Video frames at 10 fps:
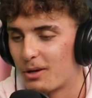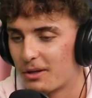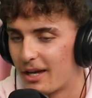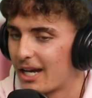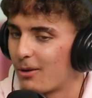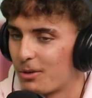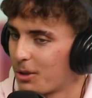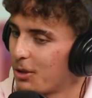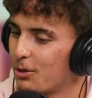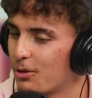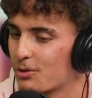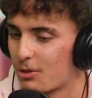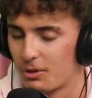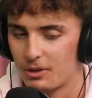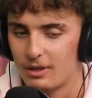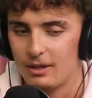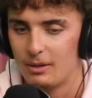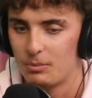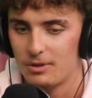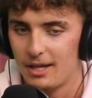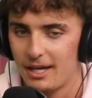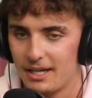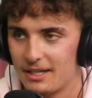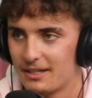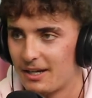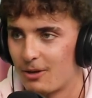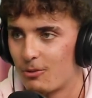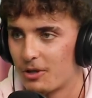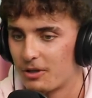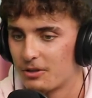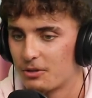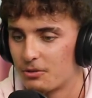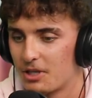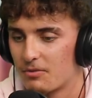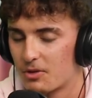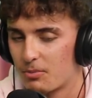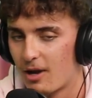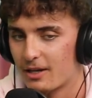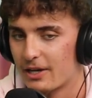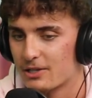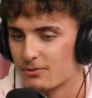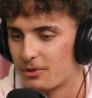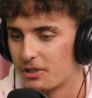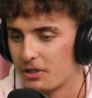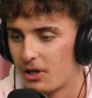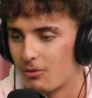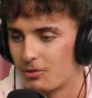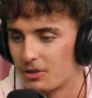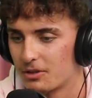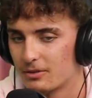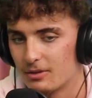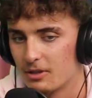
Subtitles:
to coach. I want to play. I want to keep this podcast running. Right. I want to.